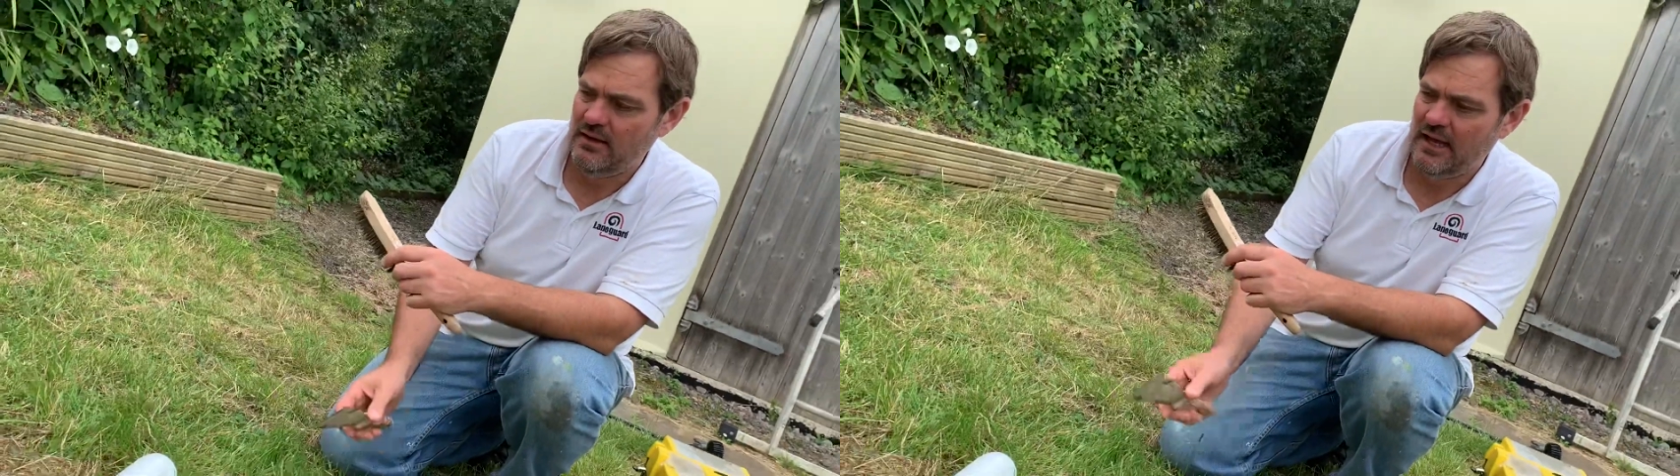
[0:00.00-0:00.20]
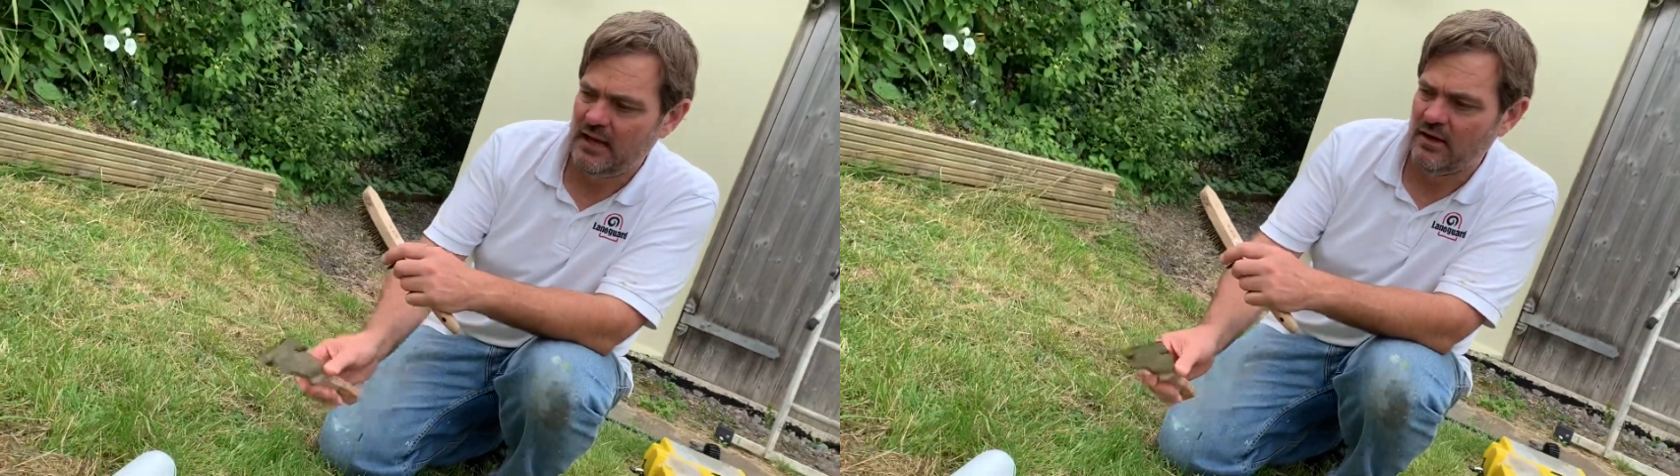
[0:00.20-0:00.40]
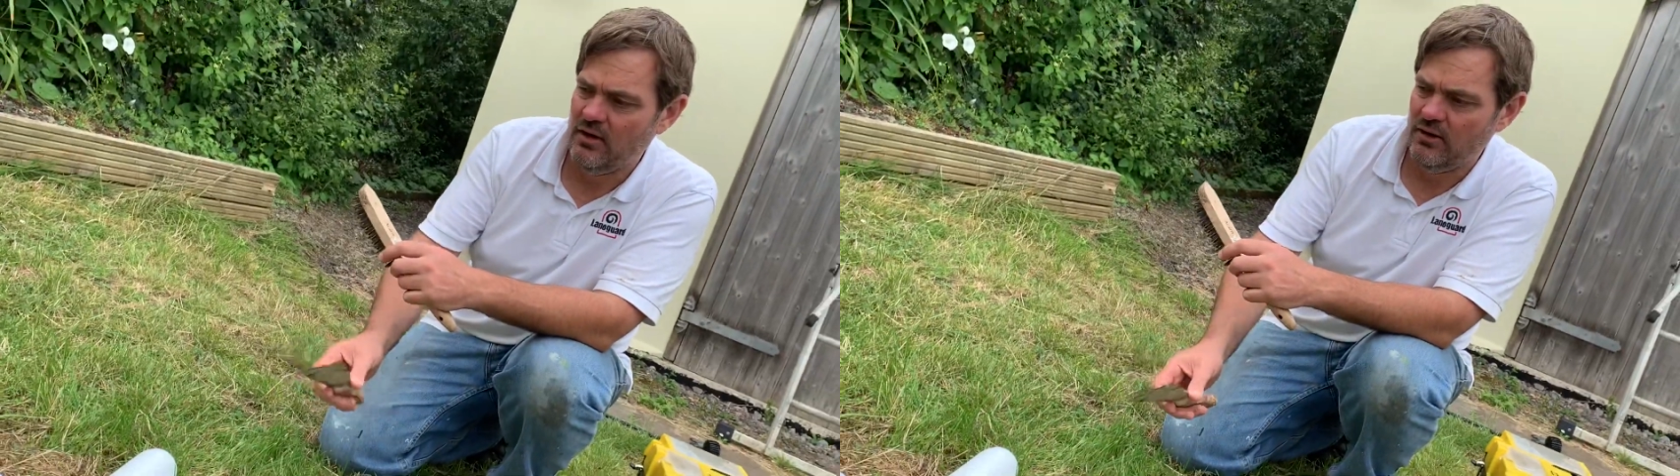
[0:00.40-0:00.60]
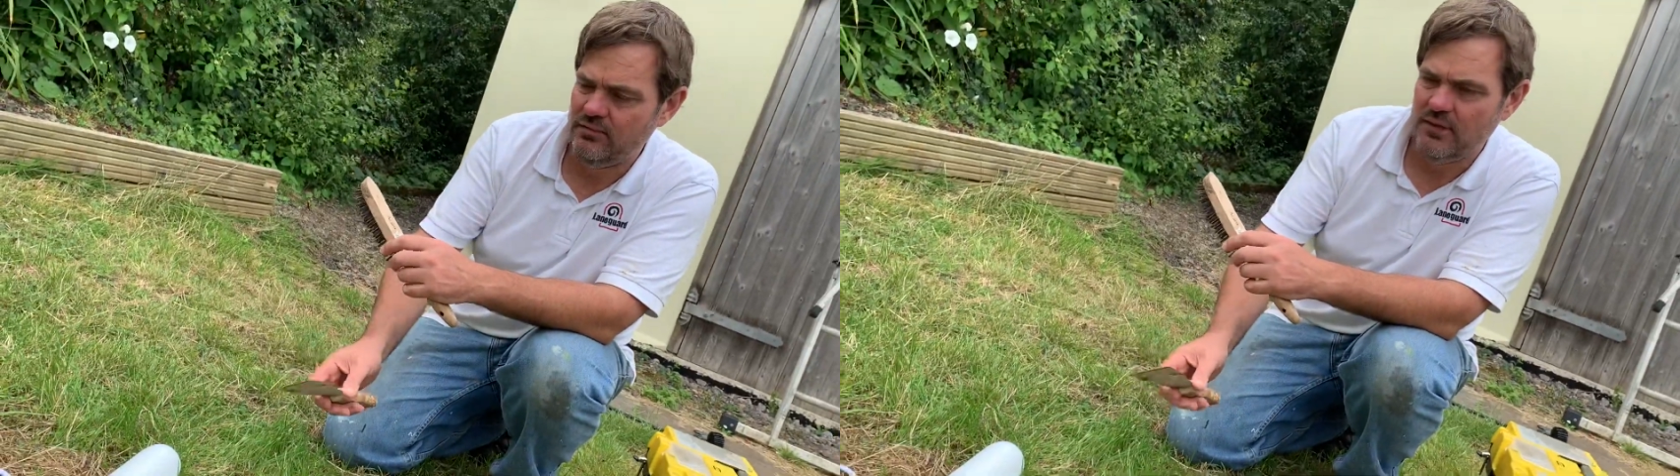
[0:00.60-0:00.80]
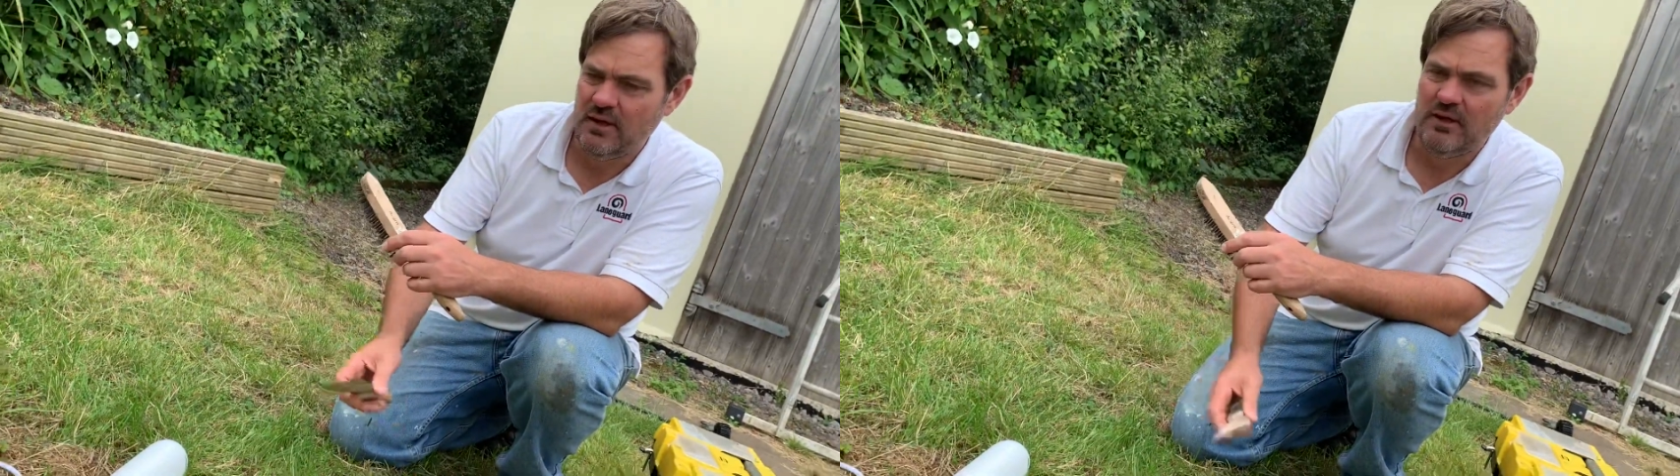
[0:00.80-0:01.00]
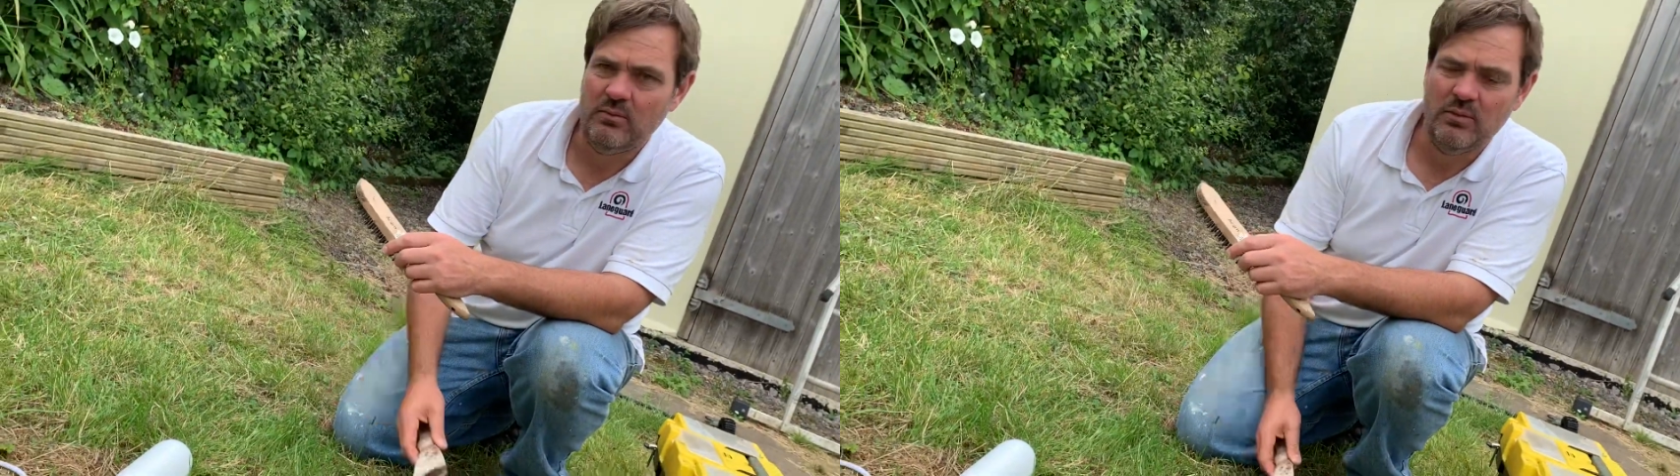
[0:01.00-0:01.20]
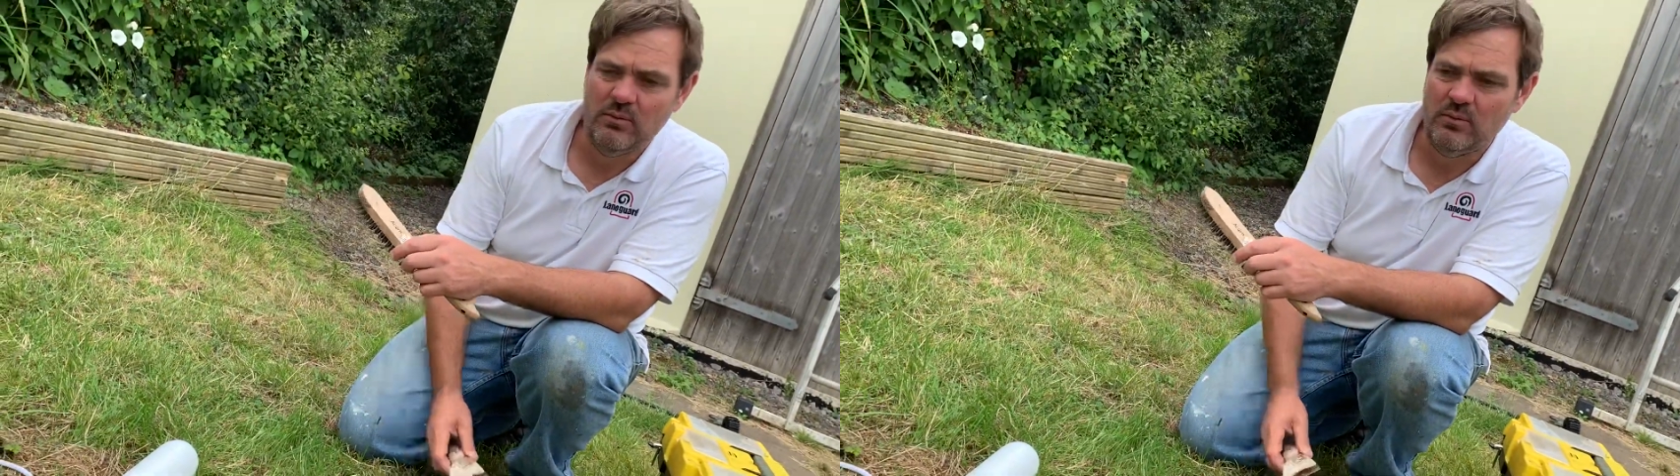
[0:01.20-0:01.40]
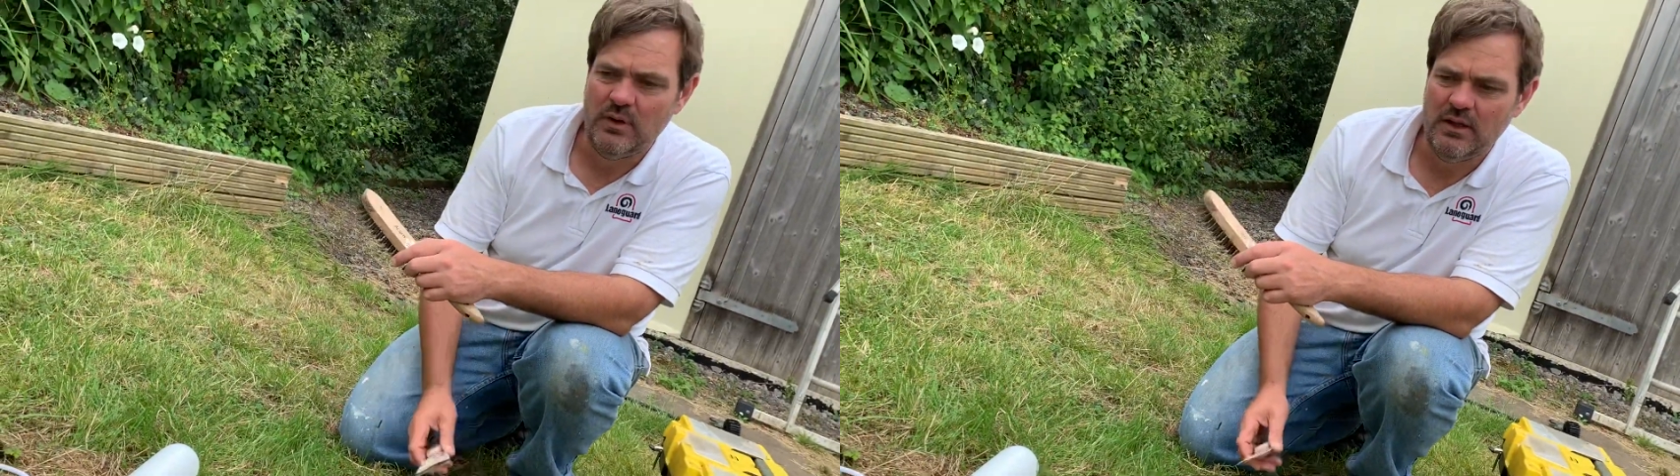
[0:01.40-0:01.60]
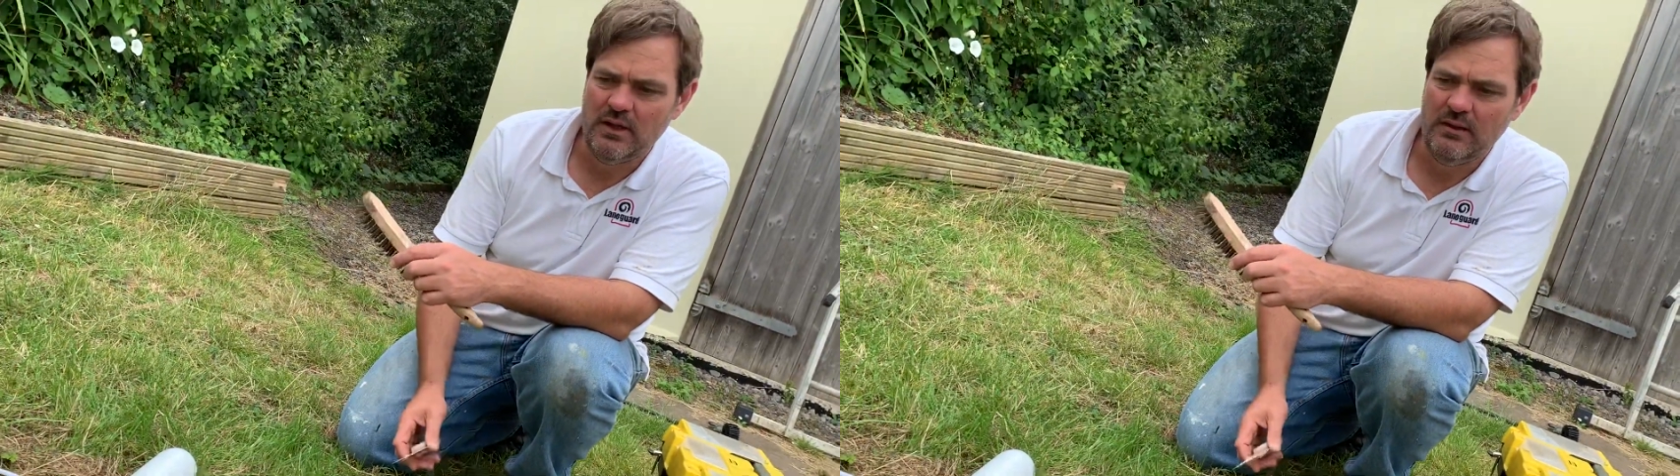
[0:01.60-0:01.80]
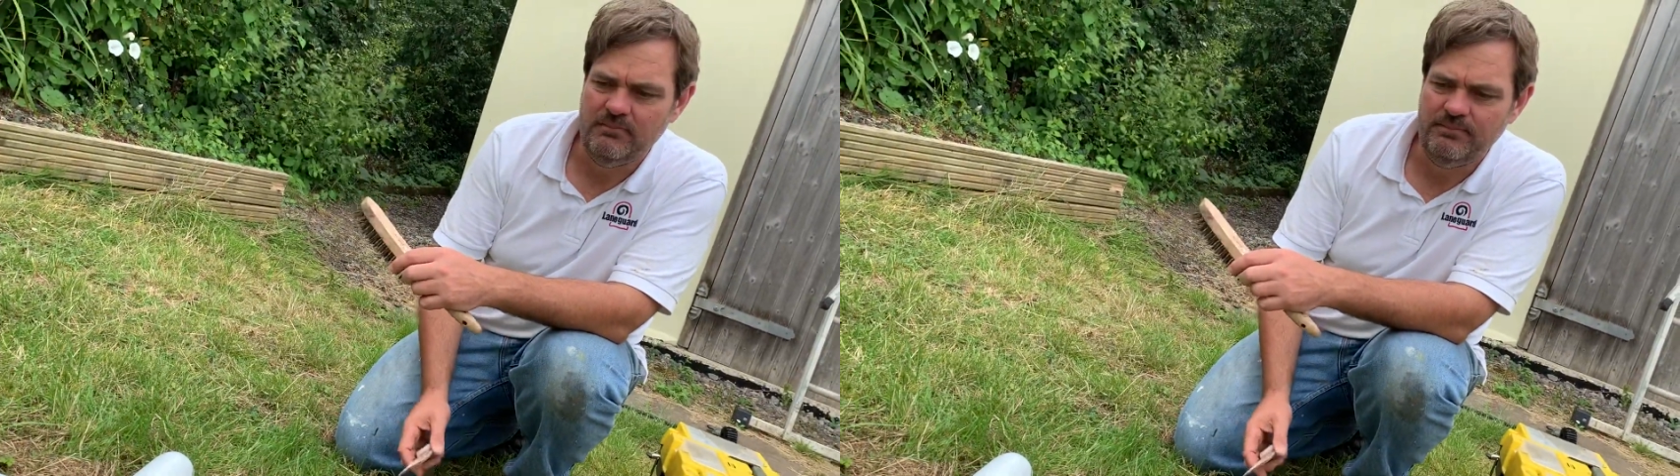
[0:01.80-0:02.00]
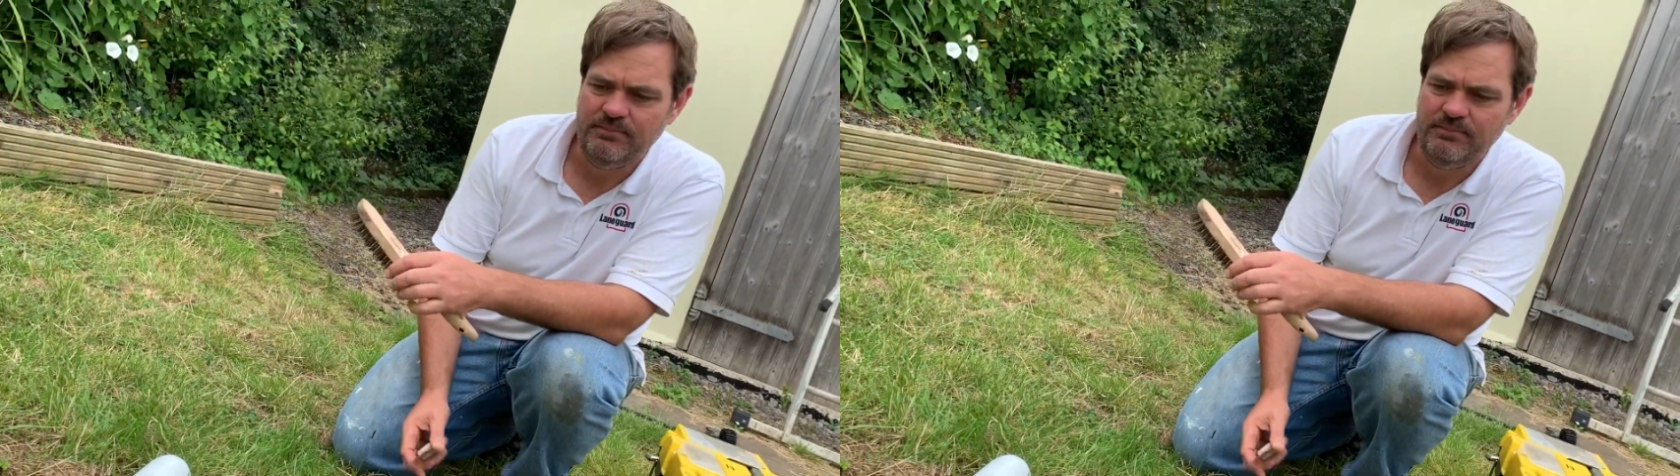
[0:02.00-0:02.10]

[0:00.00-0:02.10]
Lanoguard will